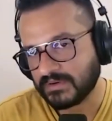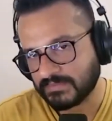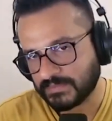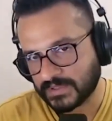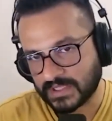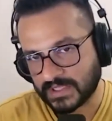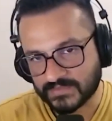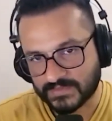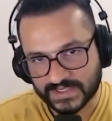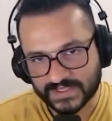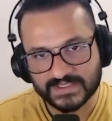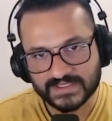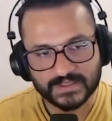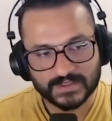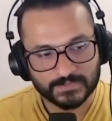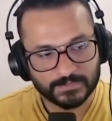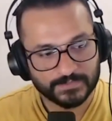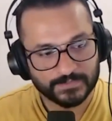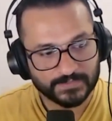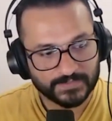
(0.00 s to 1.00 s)
But otherwise,
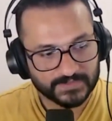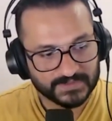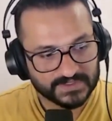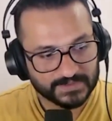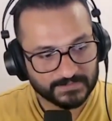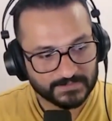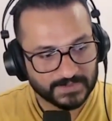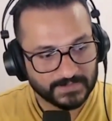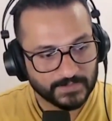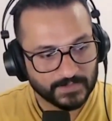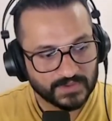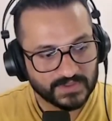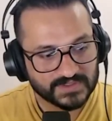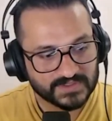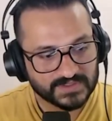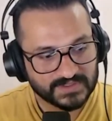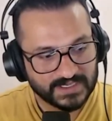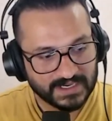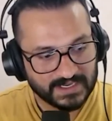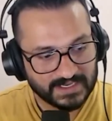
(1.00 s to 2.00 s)
simply put, it's
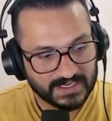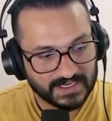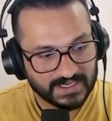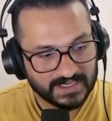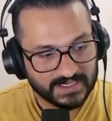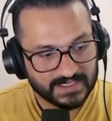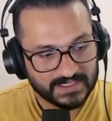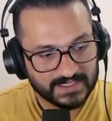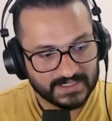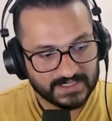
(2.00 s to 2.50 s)
a 10-day